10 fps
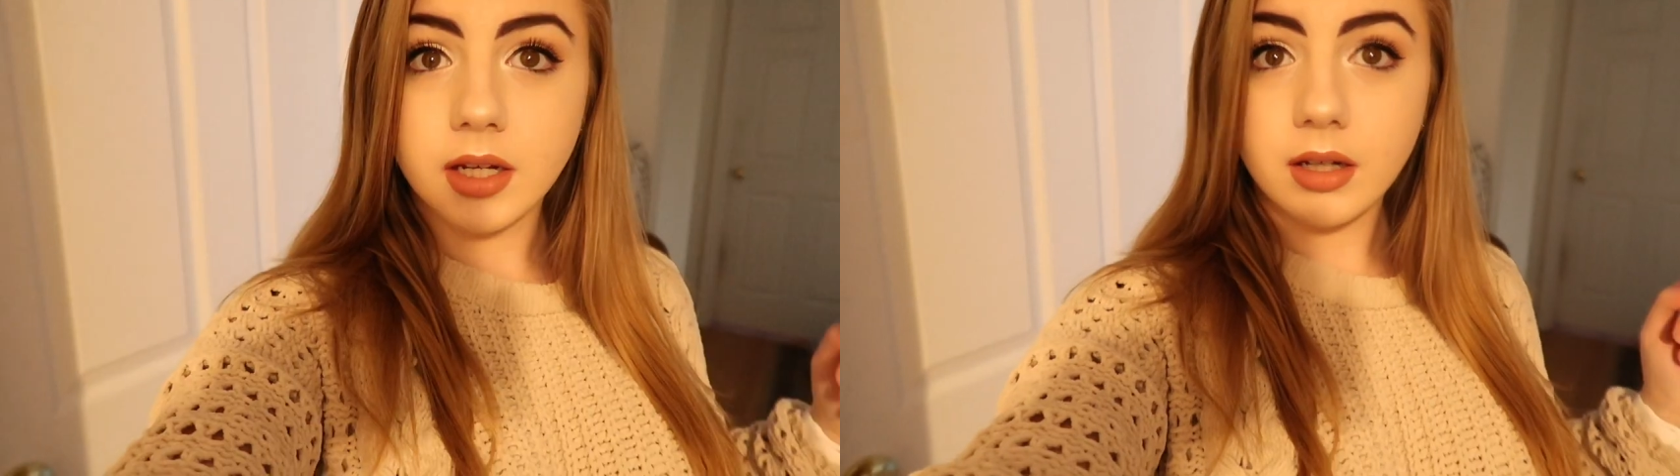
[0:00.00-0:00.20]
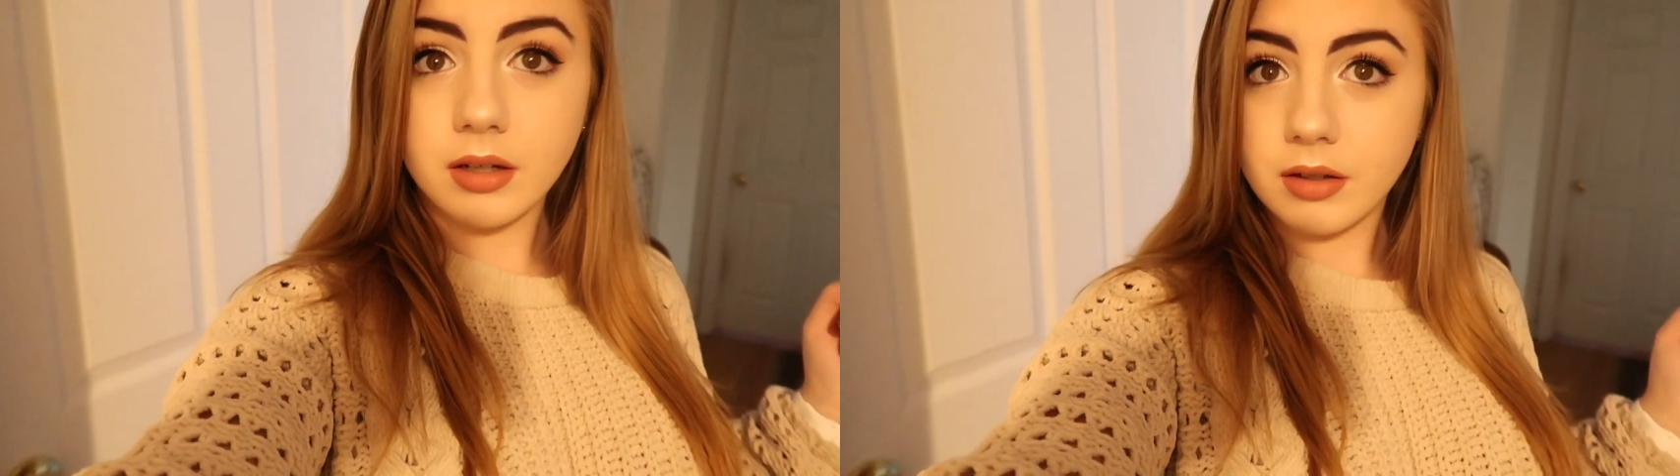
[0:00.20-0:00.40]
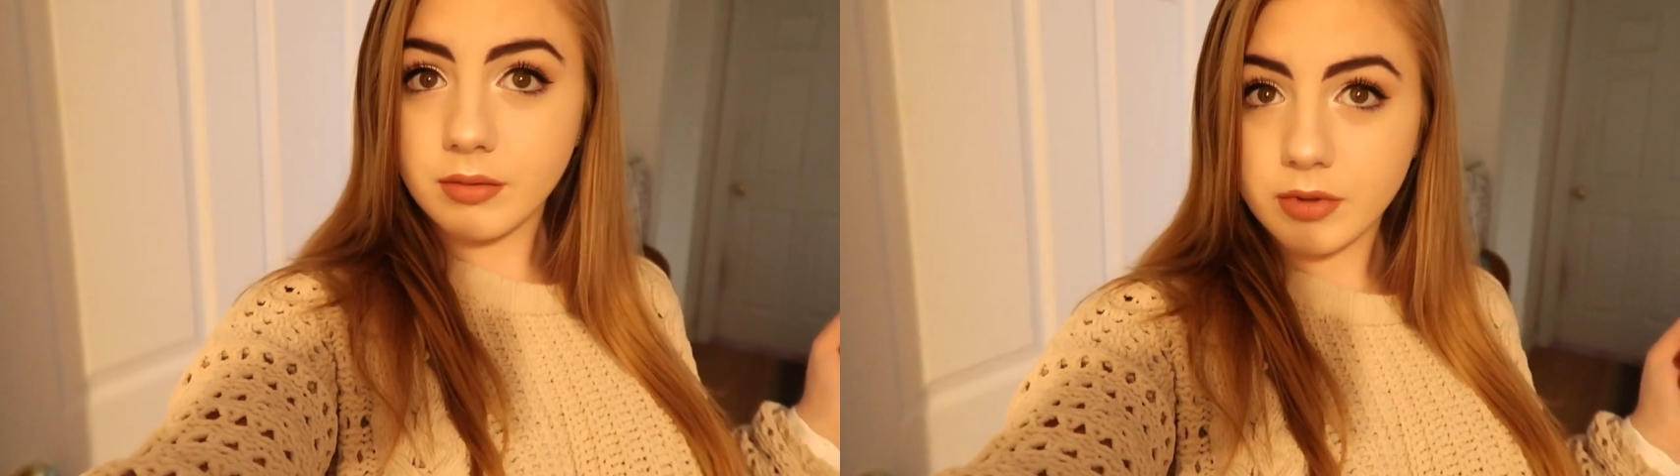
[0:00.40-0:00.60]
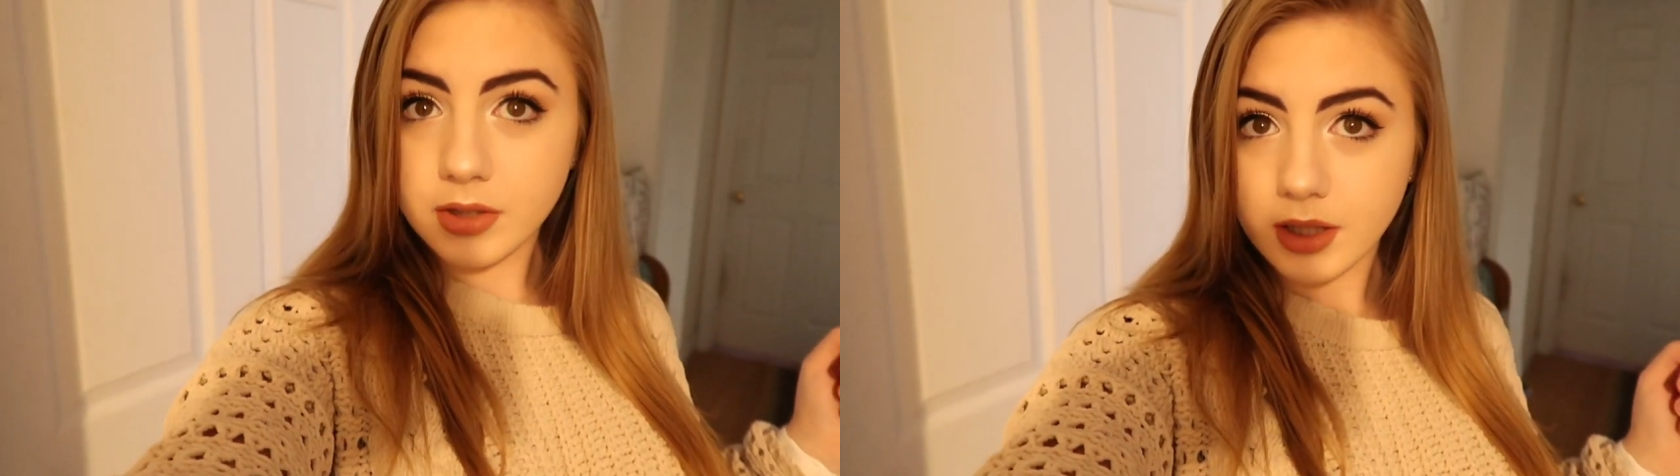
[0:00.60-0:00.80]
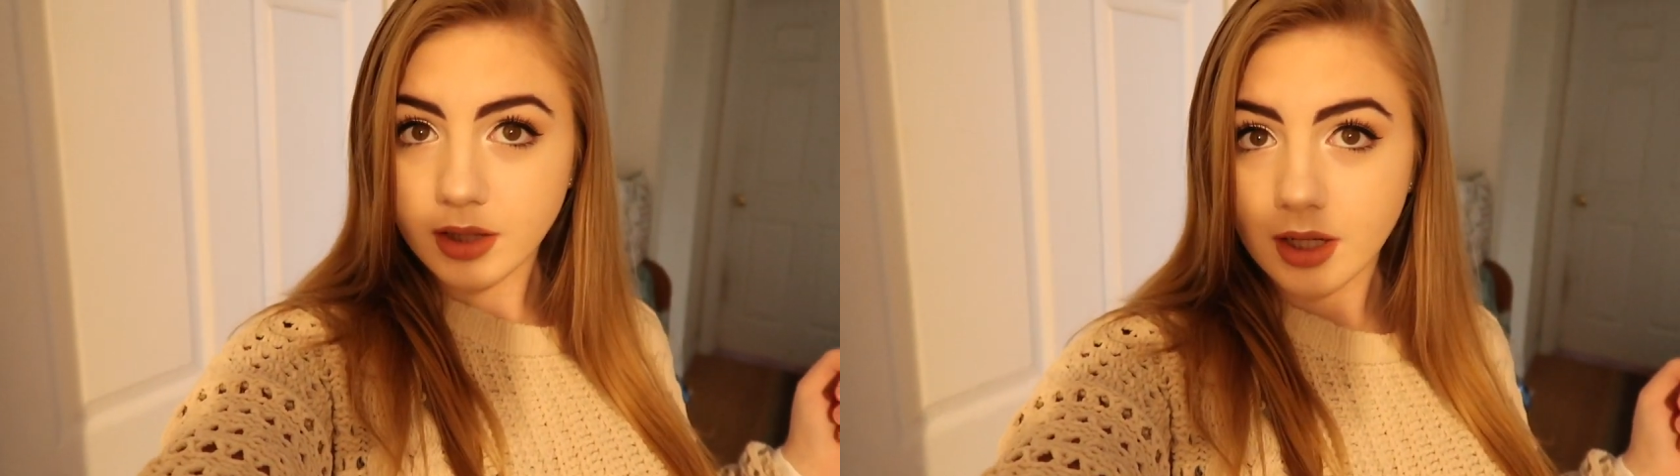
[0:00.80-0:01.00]
Damn,
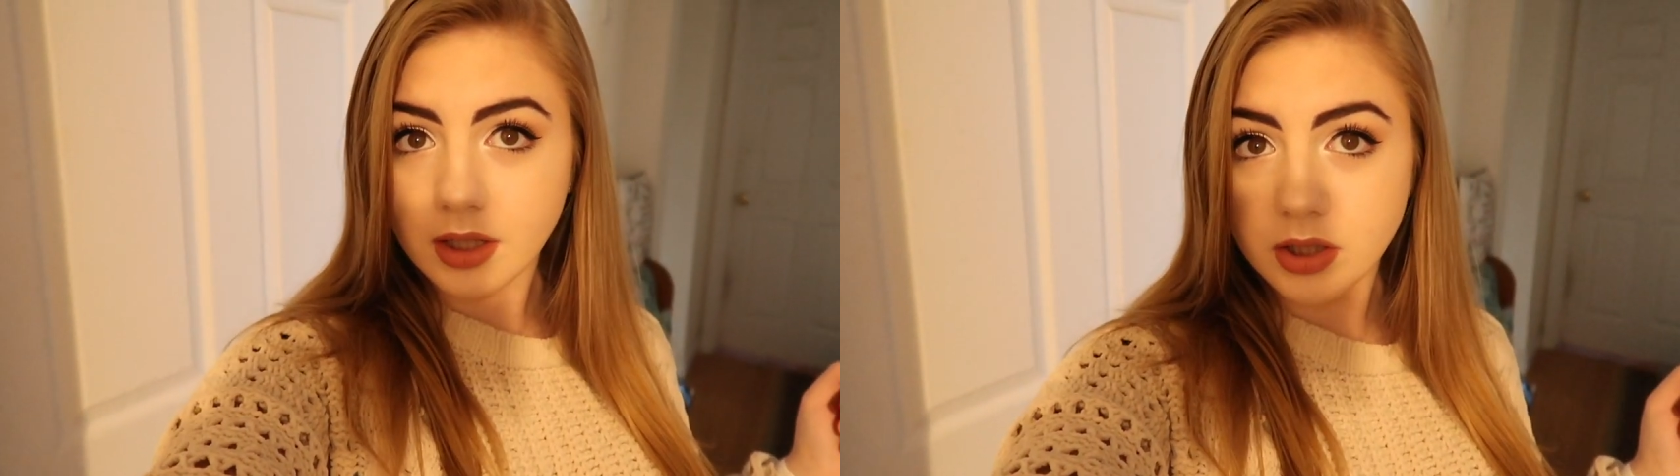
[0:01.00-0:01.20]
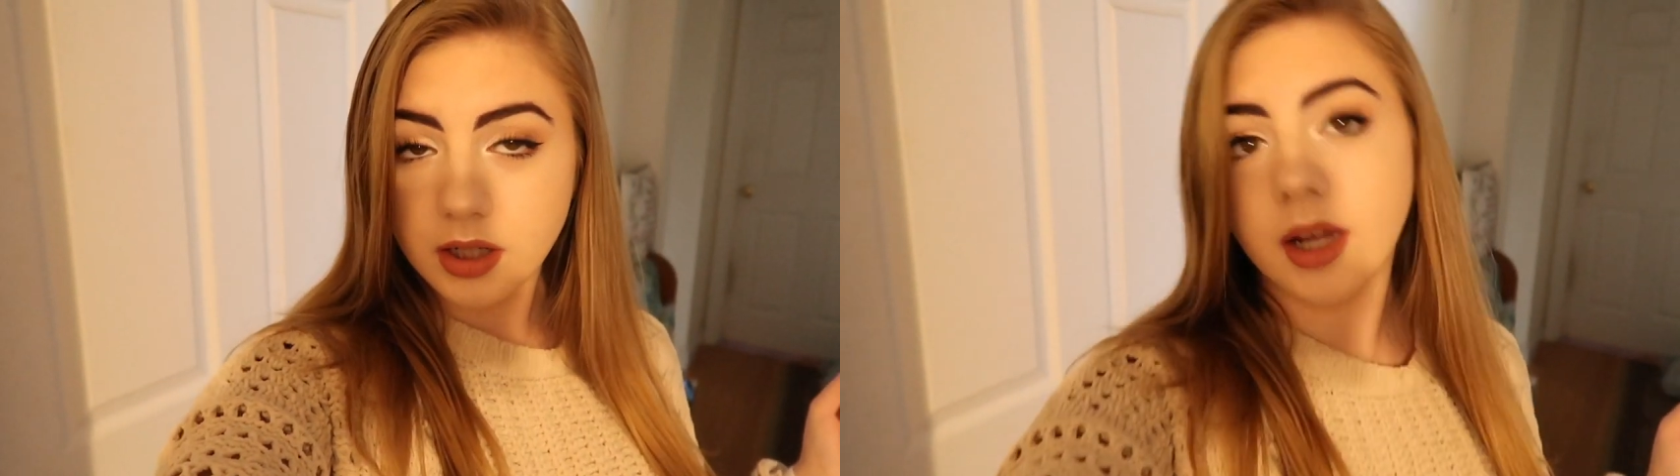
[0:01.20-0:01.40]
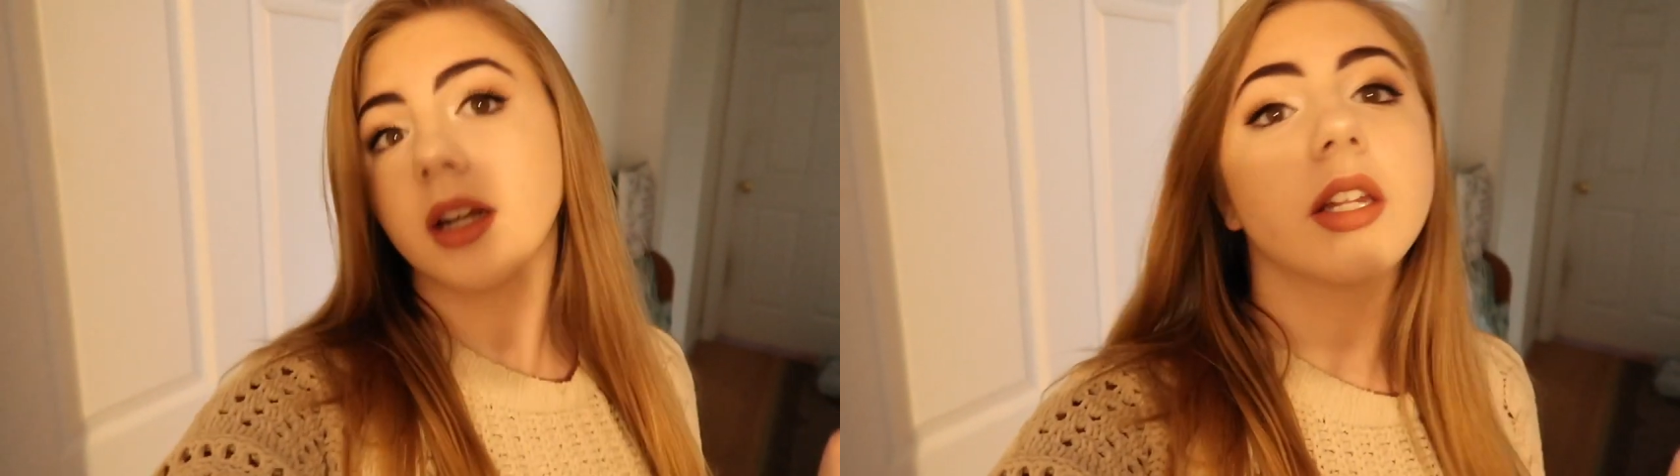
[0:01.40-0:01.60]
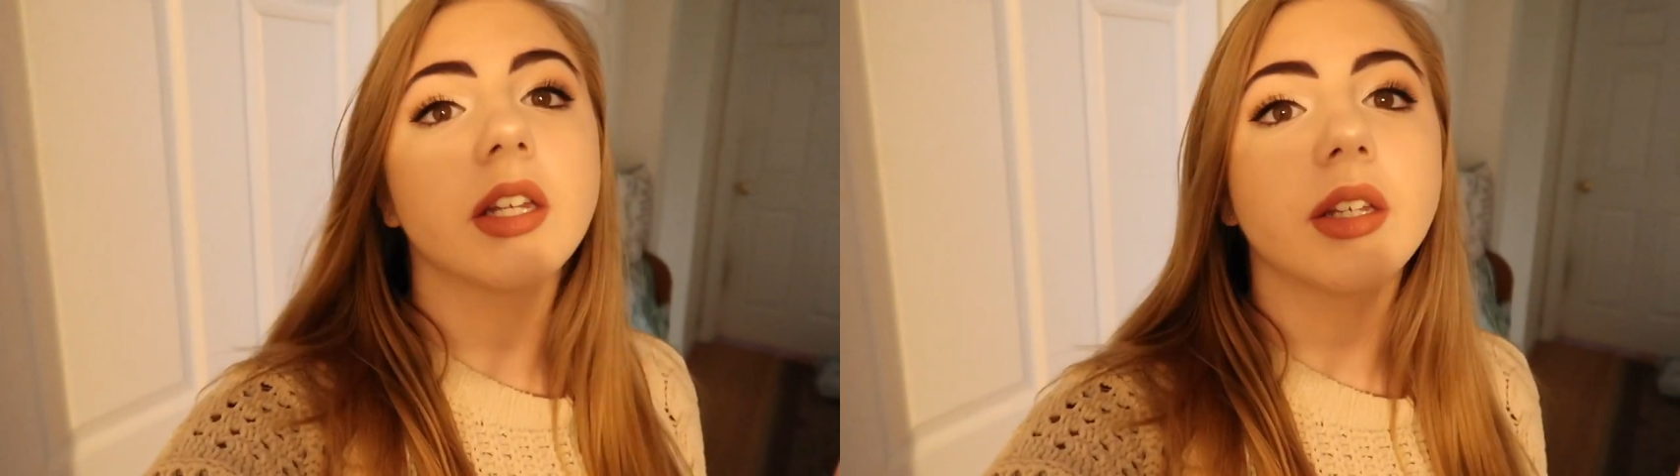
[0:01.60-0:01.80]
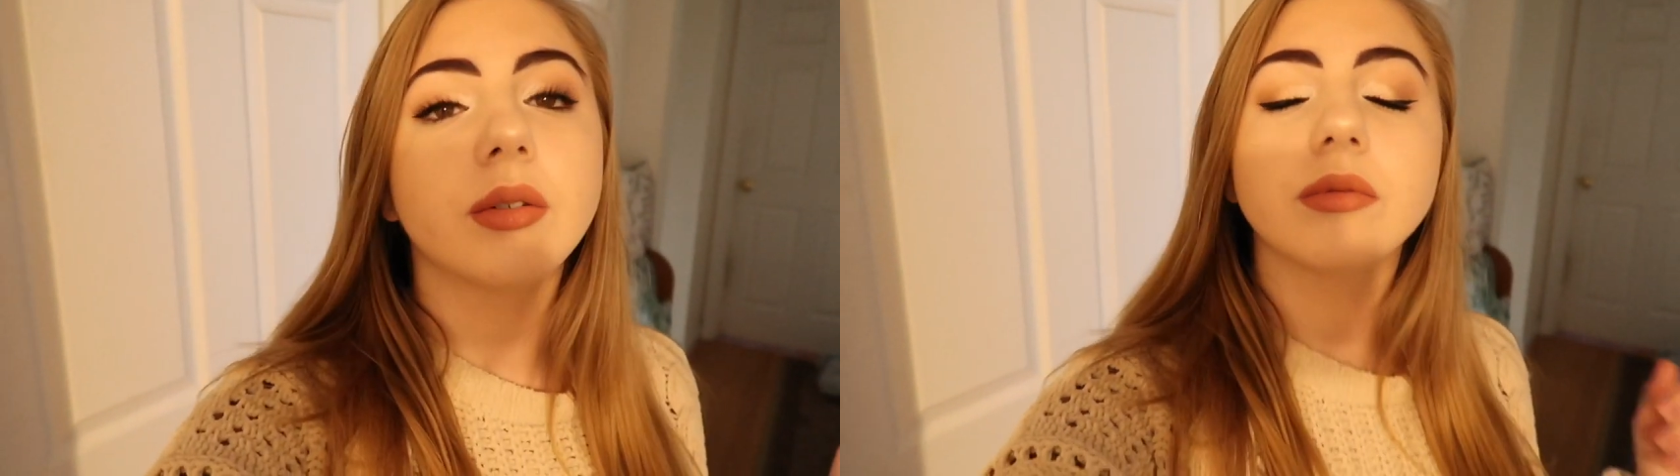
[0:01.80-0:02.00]
just like that, she kinda
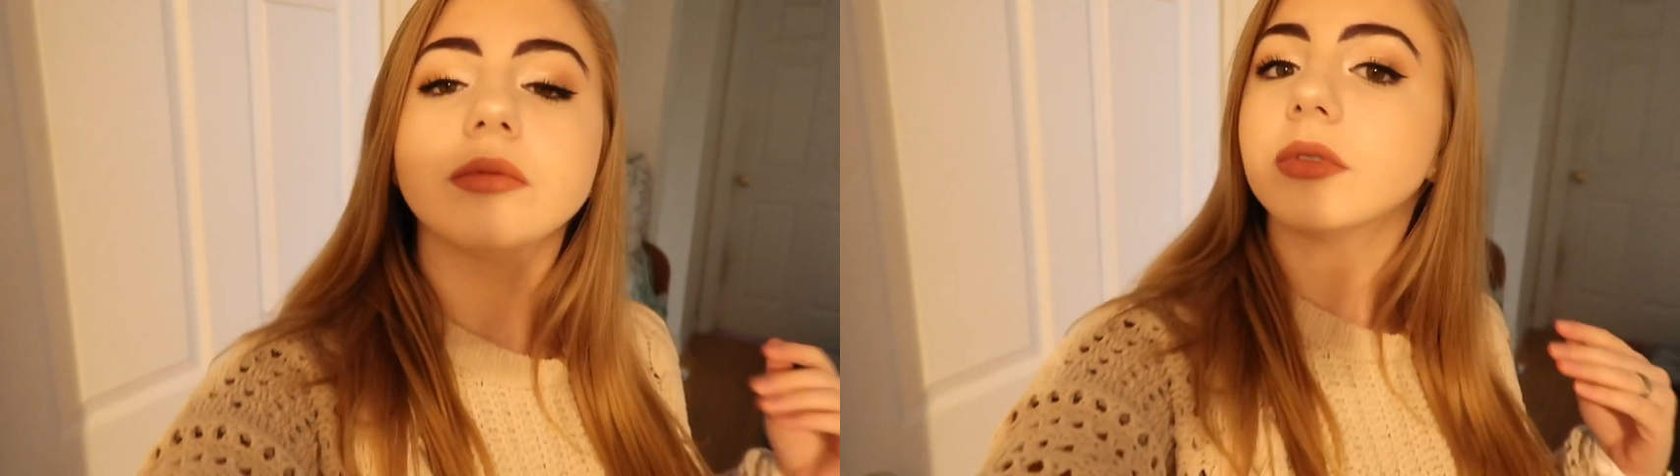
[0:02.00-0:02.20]
cute?